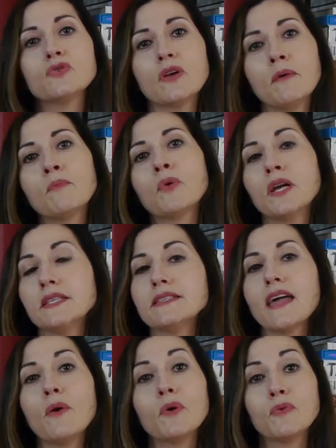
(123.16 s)
Trump runs
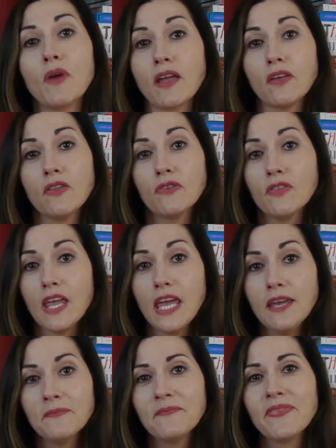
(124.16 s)
that one
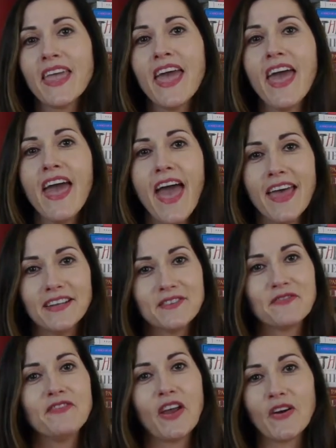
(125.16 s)
regularly, and it's
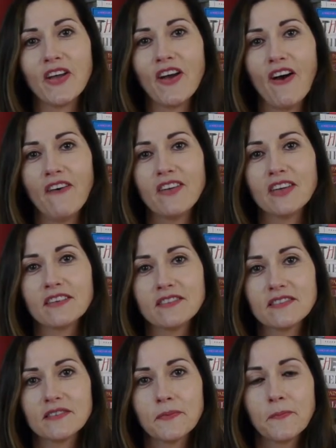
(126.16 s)
very
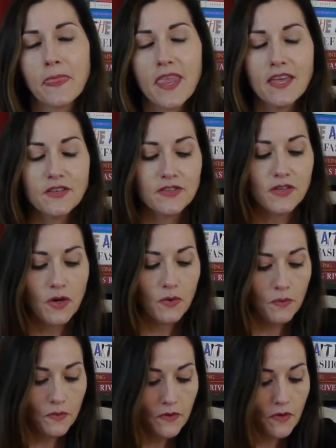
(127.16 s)
obvious.
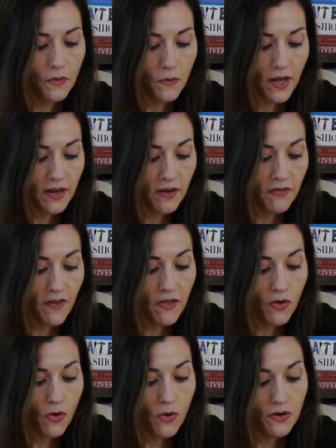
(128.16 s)
So we identify the
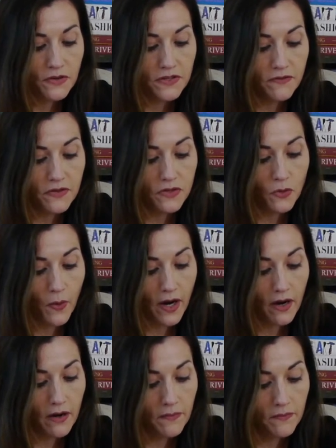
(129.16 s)
corners of the
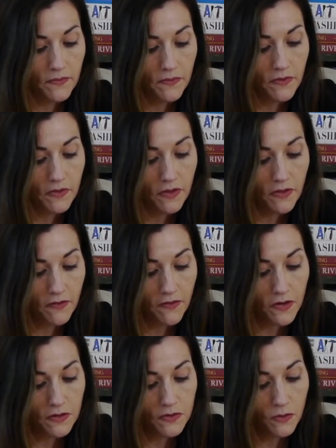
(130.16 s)
square. The
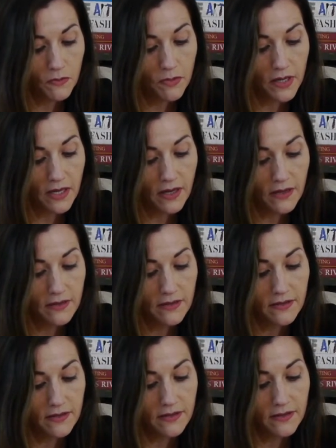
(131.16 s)
first would be
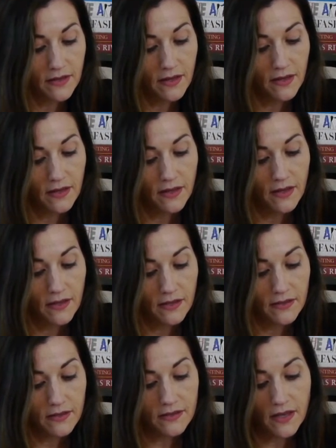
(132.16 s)

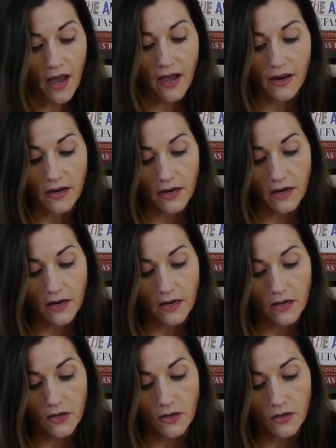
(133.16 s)
desire
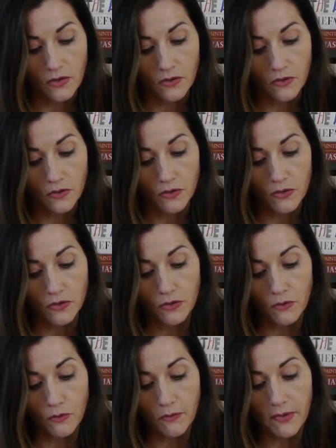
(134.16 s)

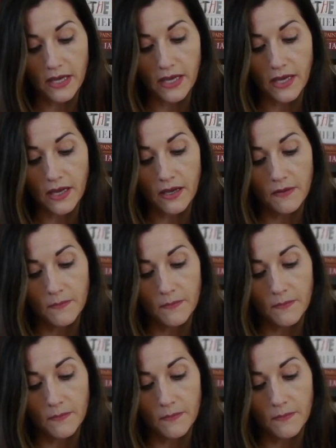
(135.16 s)
to be